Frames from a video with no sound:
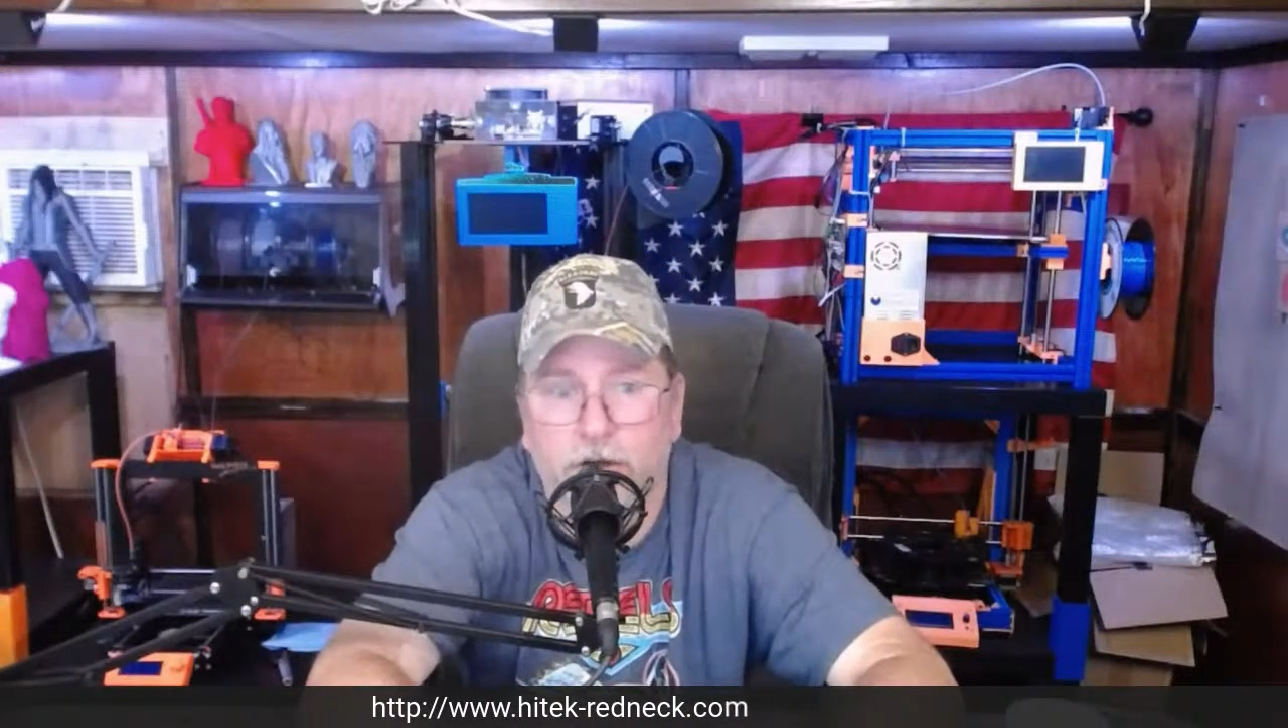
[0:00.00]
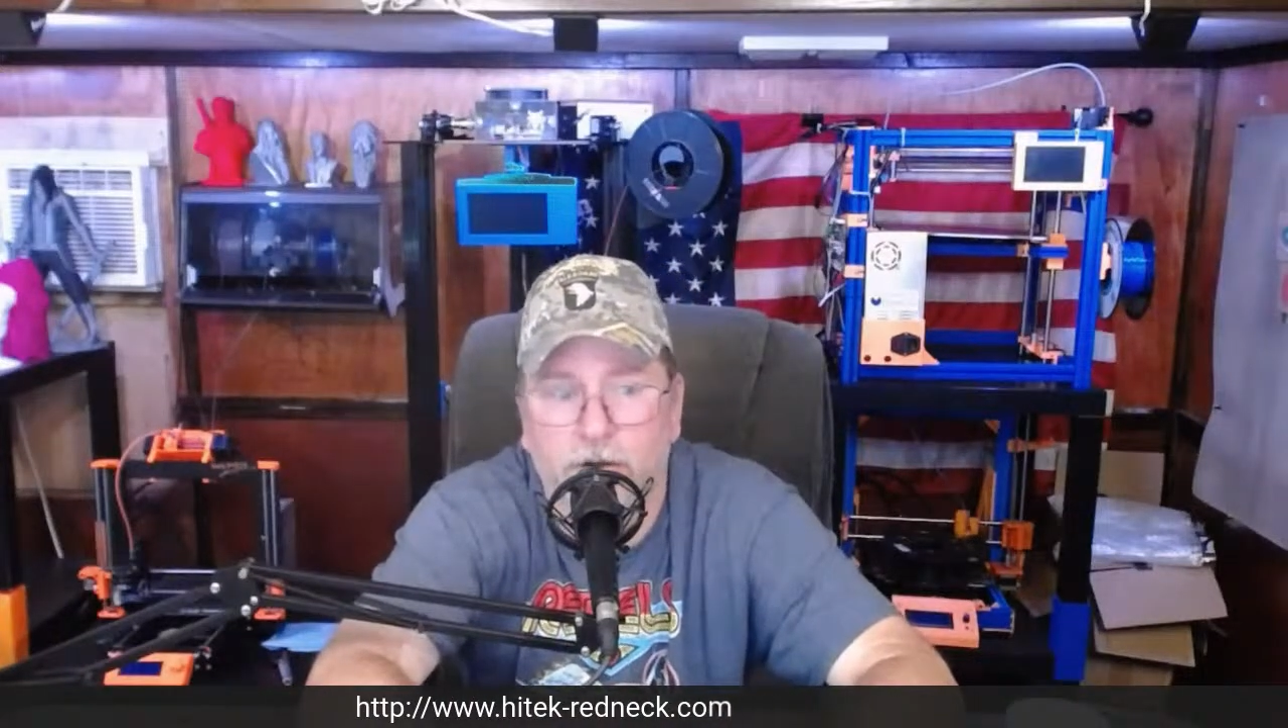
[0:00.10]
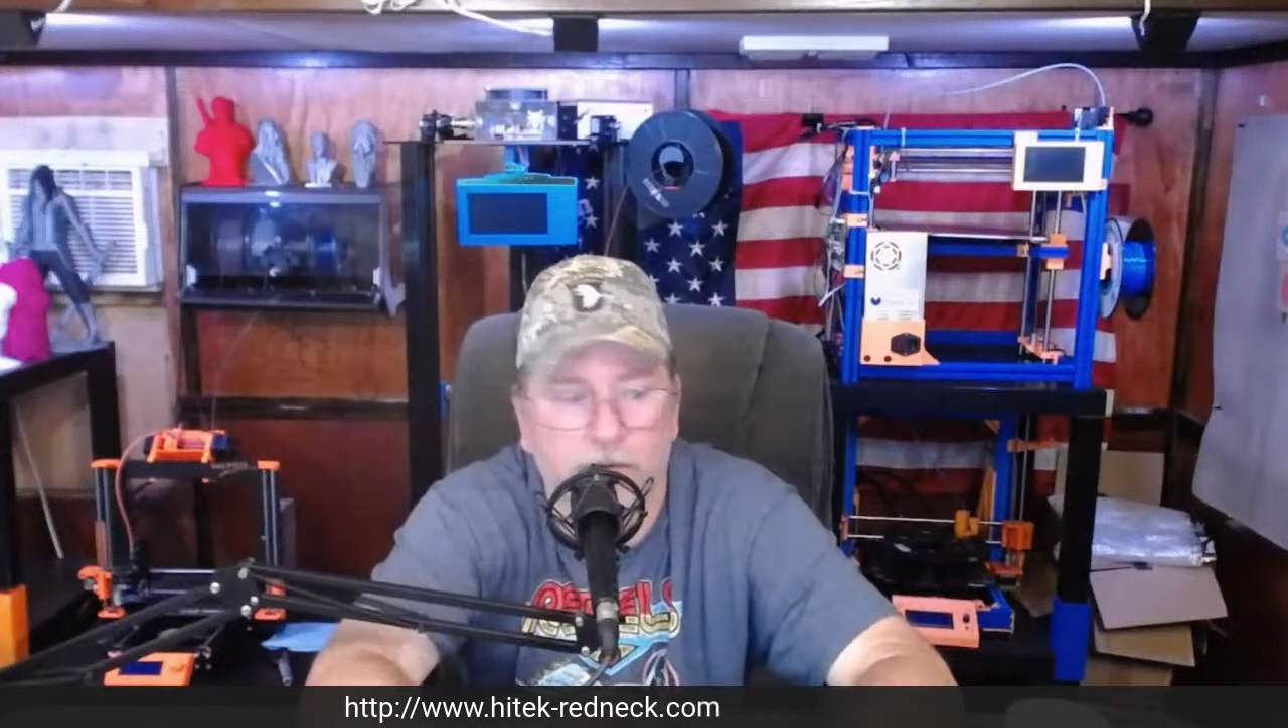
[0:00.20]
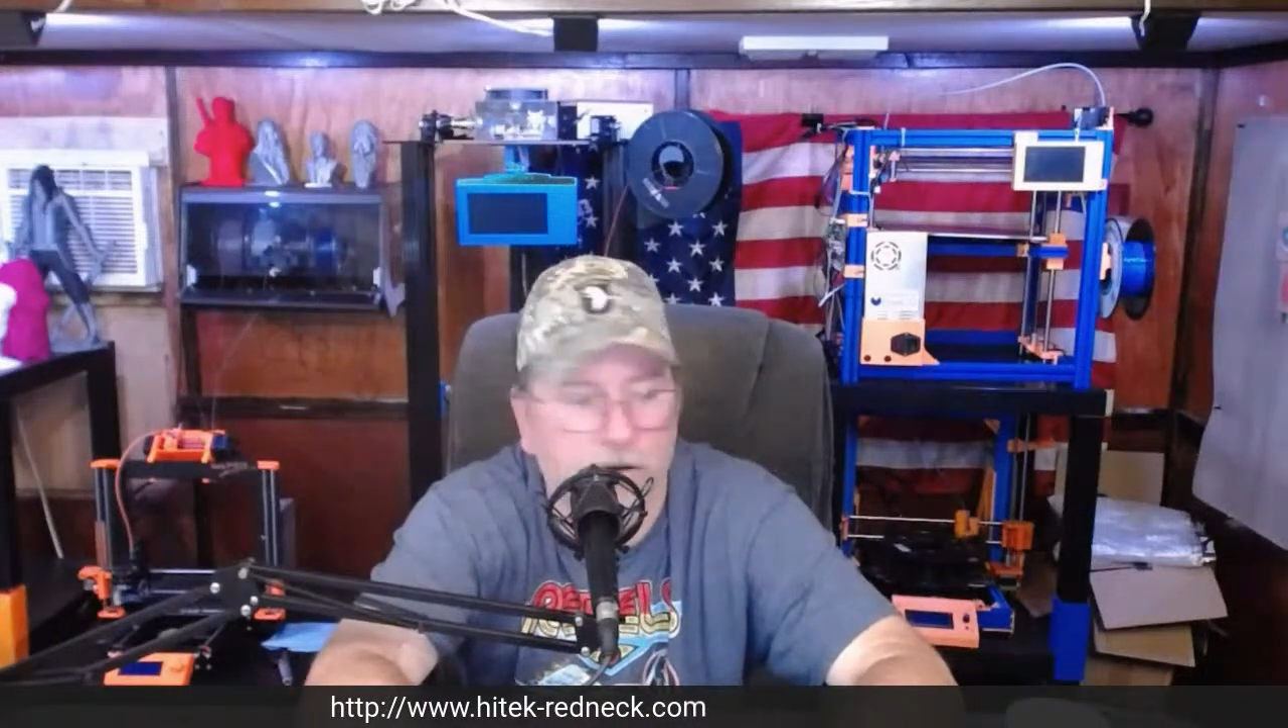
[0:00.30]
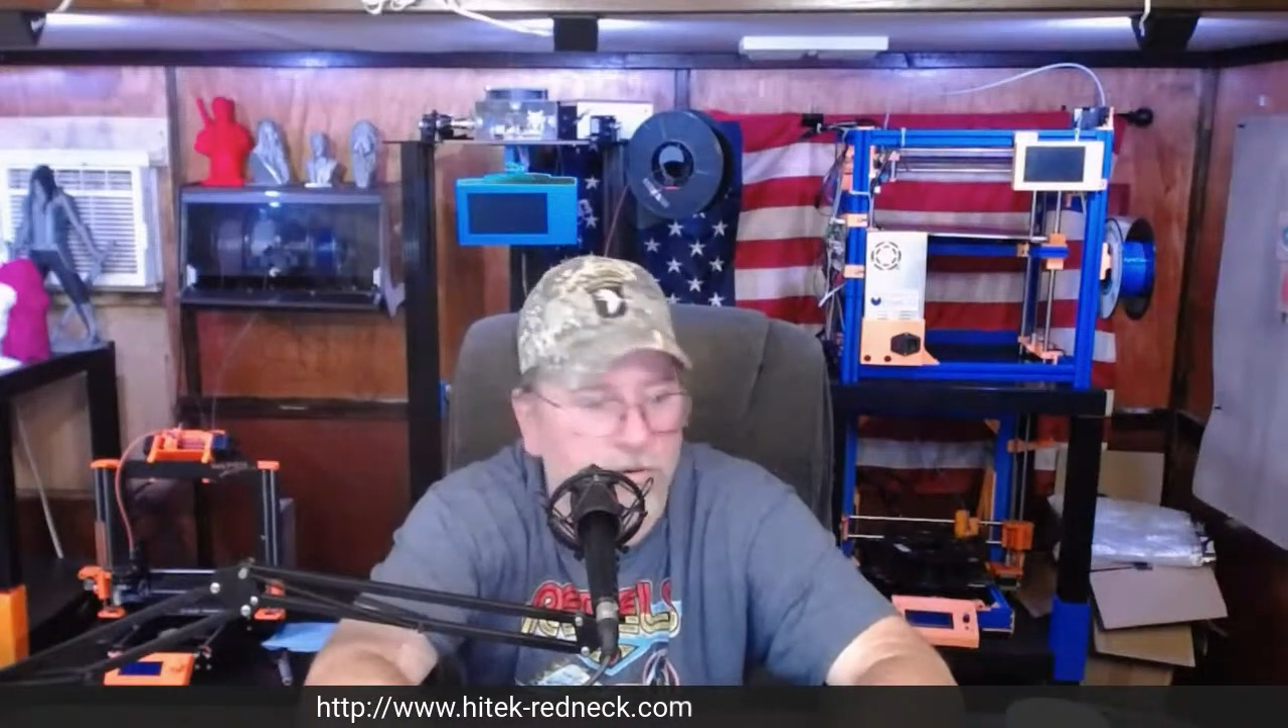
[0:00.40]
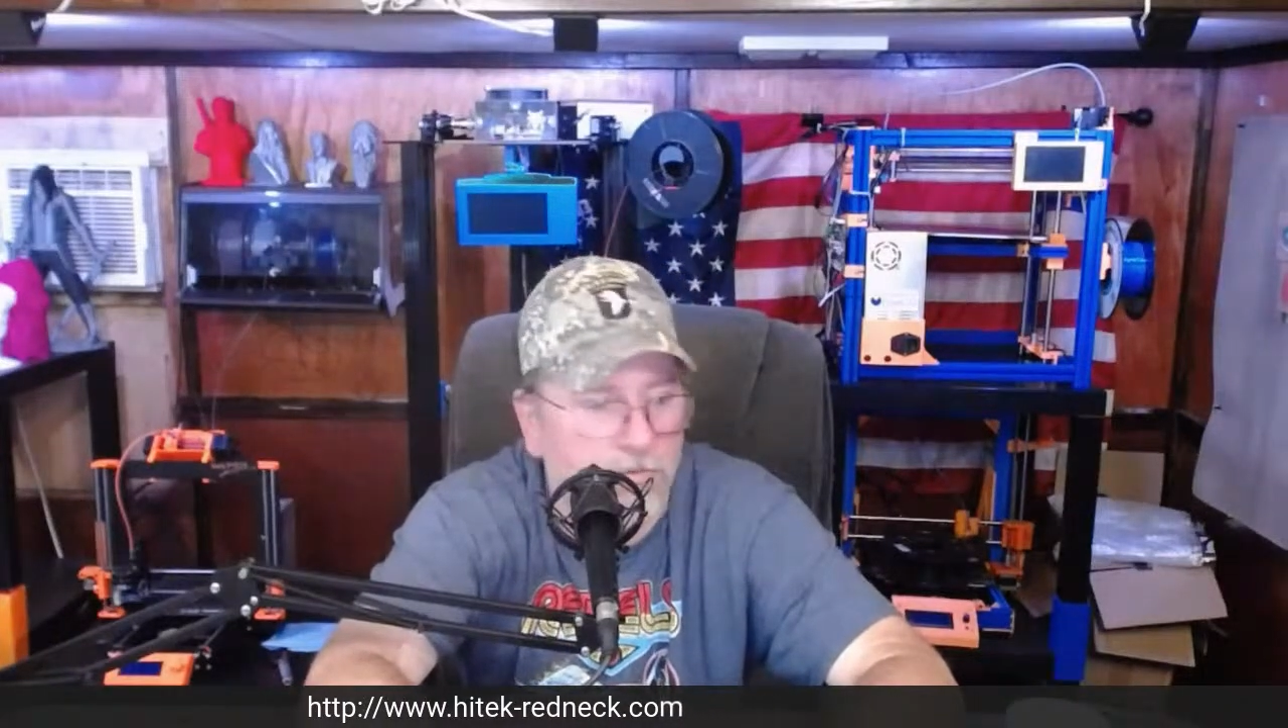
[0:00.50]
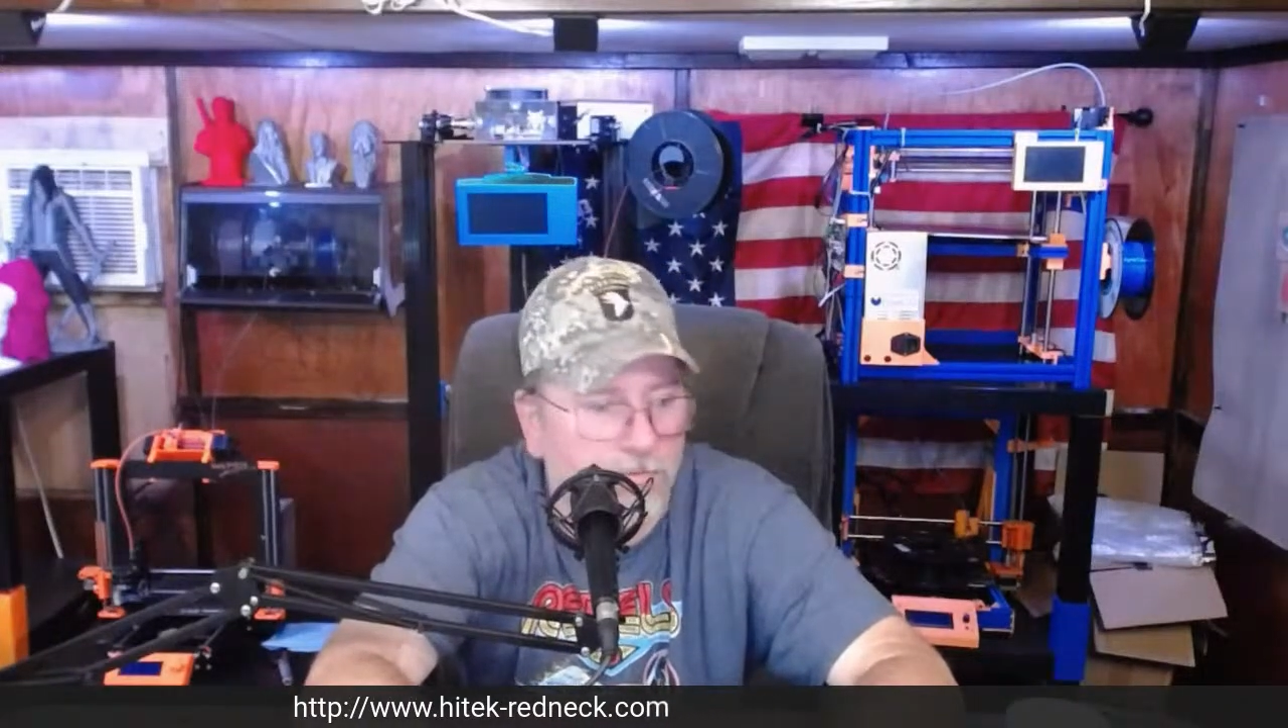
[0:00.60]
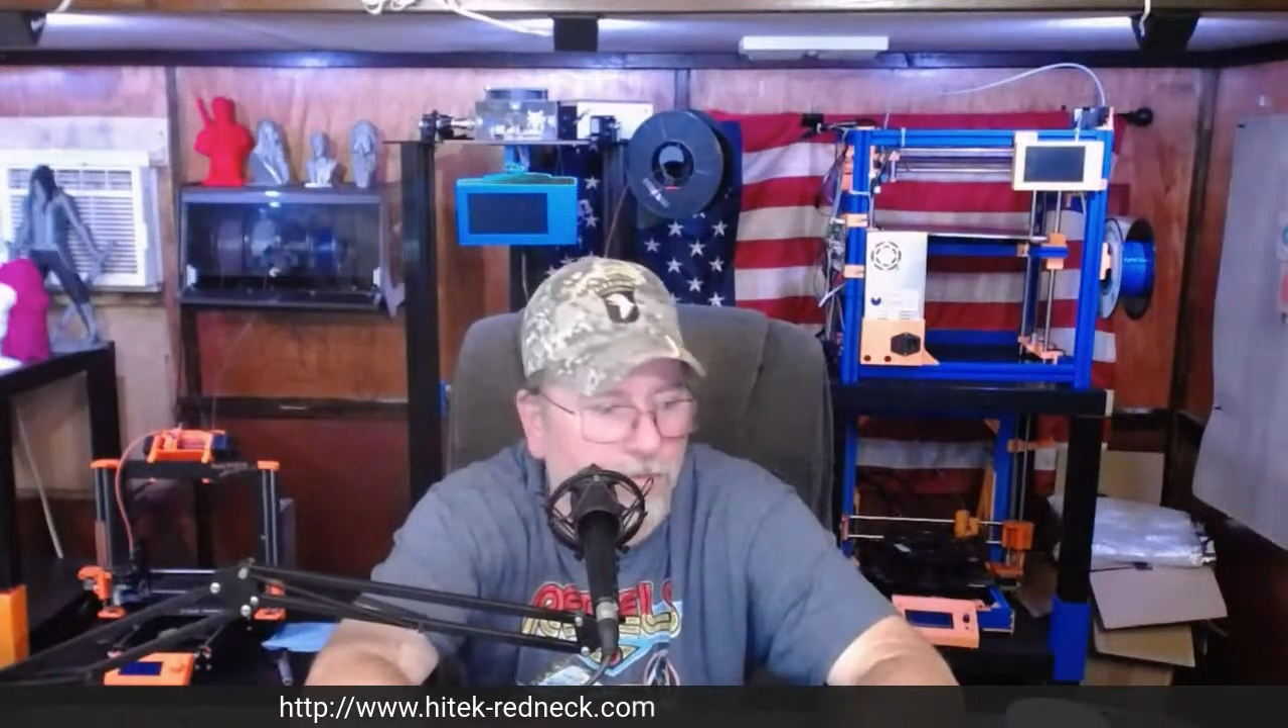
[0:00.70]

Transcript: are welcome.